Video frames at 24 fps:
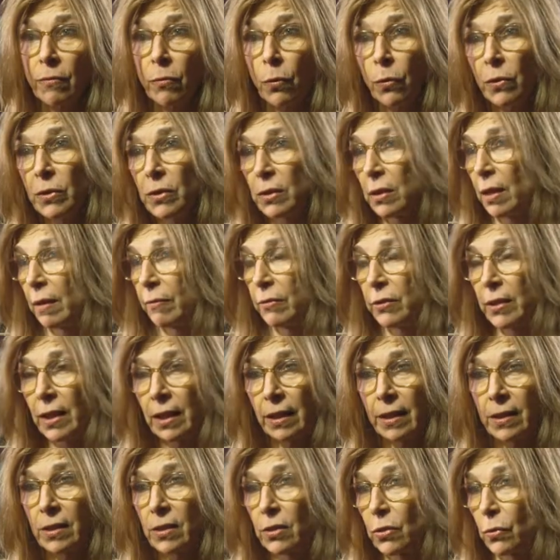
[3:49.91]
I've always loved
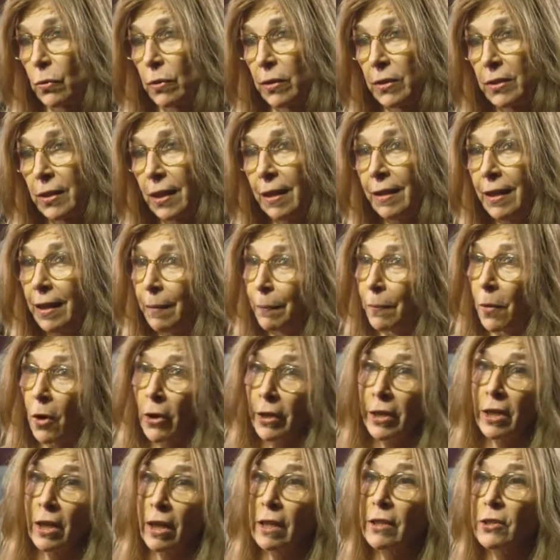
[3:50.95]
telling stories, and I think
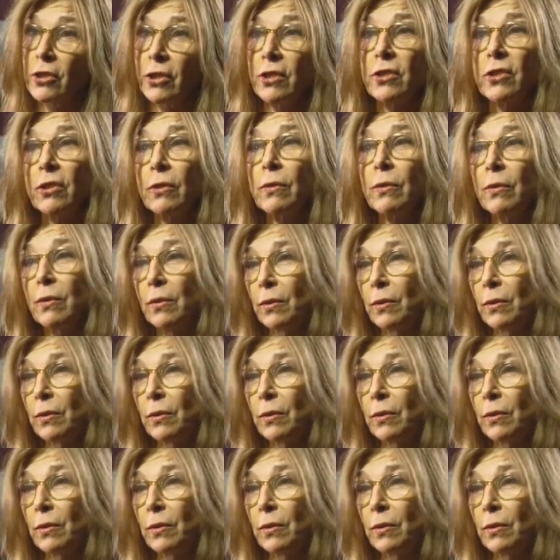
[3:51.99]
archaeology too.